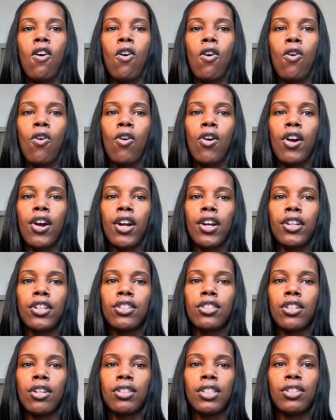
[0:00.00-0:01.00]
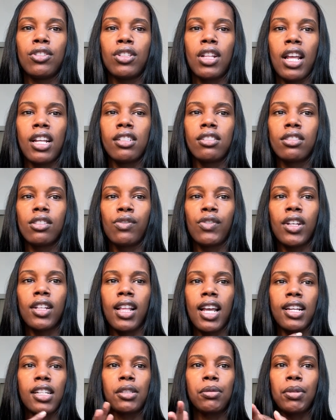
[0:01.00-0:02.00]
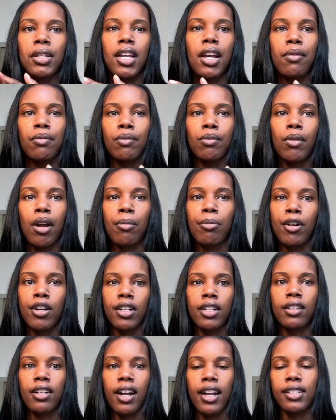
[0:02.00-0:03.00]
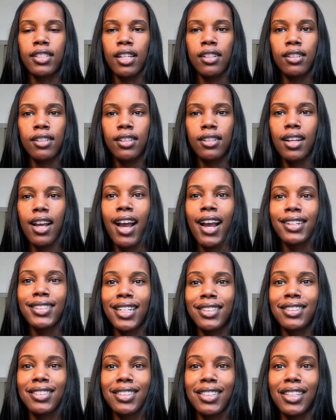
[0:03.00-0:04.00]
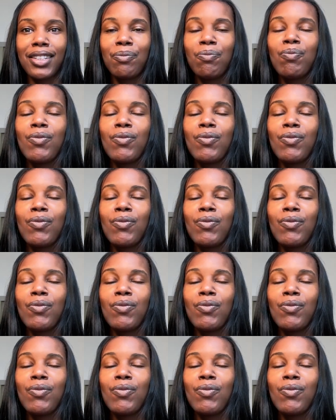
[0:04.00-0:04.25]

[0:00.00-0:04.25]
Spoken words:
Or, they just feel like it's become a part of their identity.